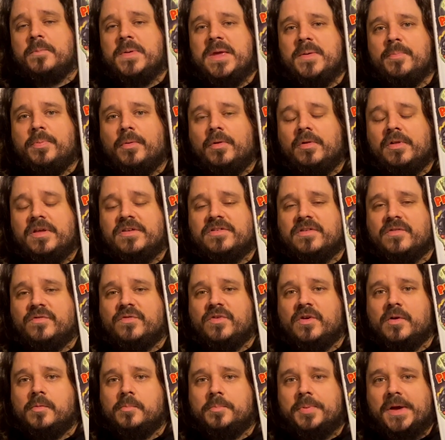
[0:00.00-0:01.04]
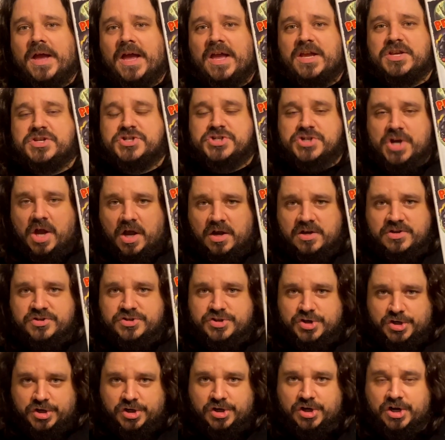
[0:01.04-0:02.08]
People is a film by Jacques
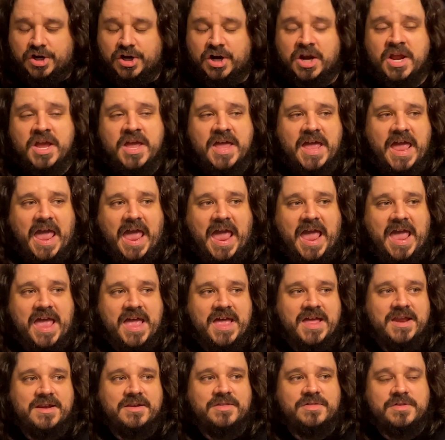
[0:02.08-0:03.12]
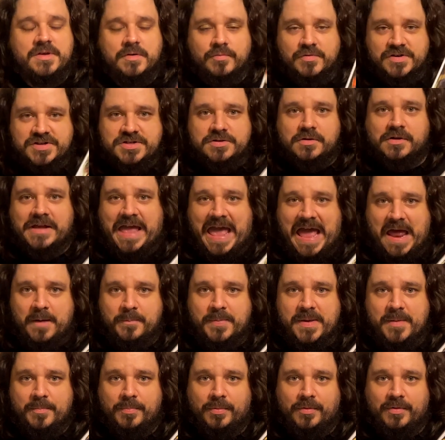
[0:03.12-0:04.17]
Turner, and the original Cat
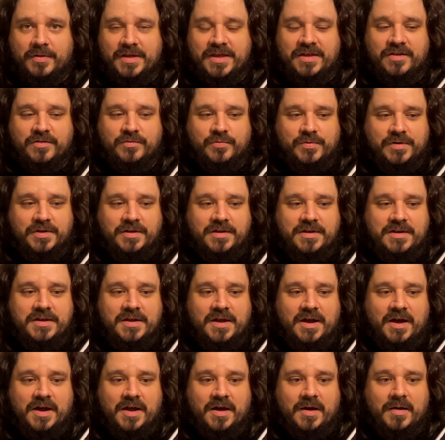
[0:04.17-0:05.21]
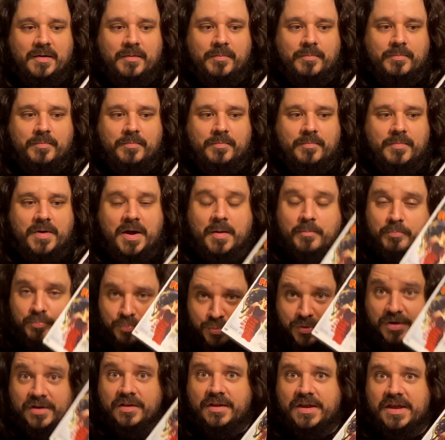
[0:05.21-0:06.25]
People is really a
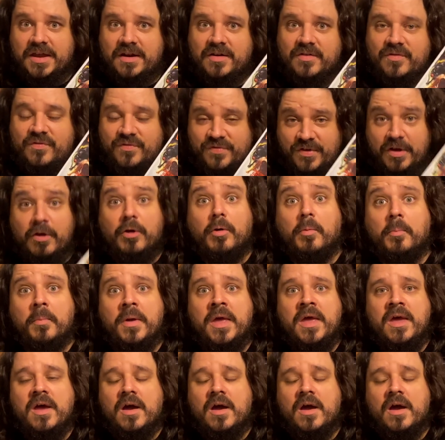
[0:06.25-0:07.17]
brilliant film.